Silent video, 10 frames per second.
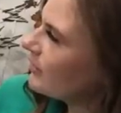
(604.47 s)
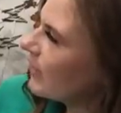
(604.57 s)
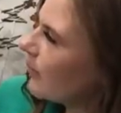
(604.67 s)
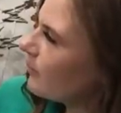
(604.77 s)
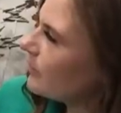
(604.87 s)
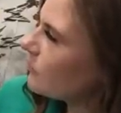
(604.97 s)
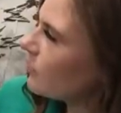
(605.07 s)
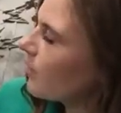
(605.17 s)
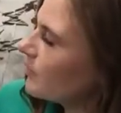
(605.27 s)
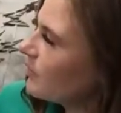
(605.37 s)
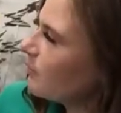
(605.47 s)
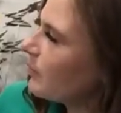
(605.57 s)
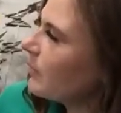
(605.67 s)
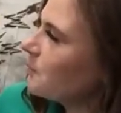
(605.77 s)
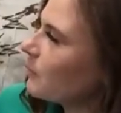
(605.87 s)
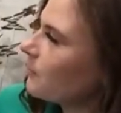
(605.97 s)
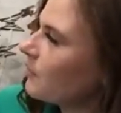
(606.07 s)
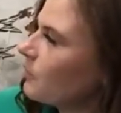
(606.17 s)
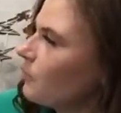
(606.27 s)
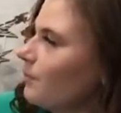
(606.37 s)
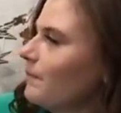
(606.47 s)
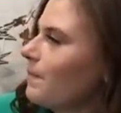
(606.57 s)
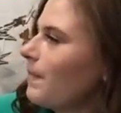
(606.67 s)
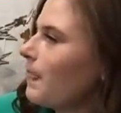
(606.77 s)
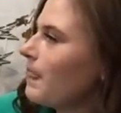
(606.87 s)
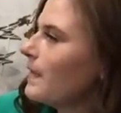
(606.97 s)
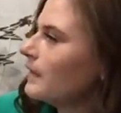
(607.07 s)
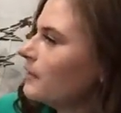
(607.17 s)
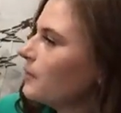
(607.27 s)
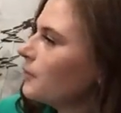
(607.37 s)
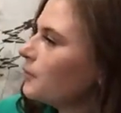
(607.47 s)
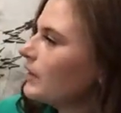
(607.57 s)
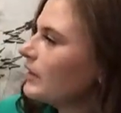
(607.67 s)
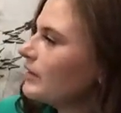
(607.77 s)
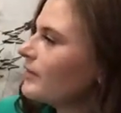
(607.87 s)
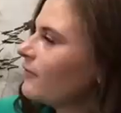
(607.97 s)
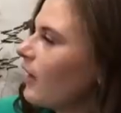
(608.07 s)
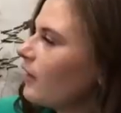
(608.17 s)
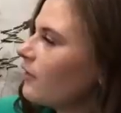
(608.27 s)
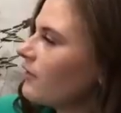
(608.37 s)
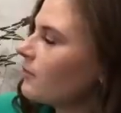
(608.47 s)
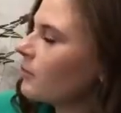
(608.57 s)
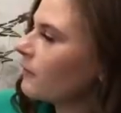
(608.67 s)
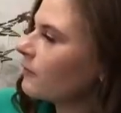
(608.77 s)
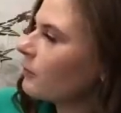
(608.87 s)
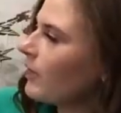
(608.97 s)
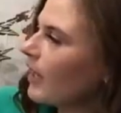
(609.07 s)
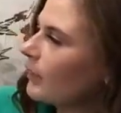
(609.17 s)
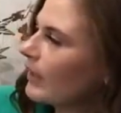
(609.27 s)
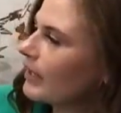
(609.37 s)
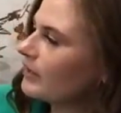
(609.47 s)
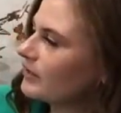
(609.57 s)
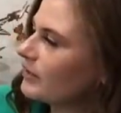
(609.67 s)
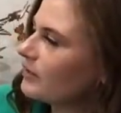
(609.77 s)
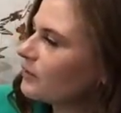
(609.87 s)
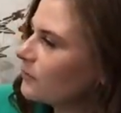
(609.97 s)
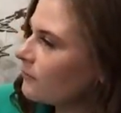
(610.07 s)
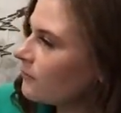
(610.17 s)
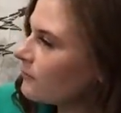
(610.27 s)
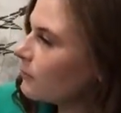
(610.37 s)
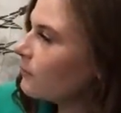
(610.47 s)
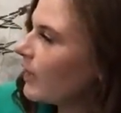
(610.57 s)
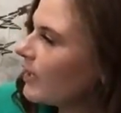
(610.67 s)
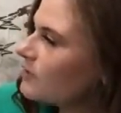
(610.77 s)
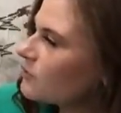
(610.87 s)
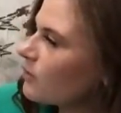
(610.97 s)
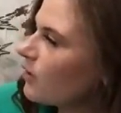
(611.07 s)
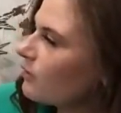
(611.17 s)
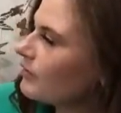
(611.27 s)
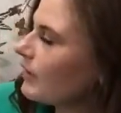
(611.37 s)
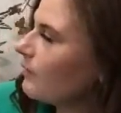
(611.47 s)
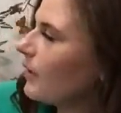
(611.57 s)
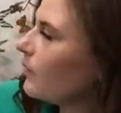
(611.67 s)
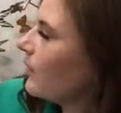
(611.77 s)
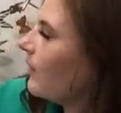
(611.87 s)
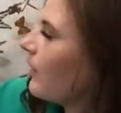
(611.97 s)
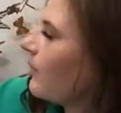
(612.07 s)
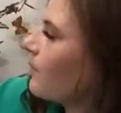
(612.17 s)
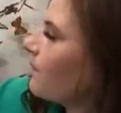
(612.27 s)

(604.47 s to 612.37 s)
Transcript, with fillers: dabbing drops of bee perfume. New queens follow the perfume highways to, to find drones and mate with them.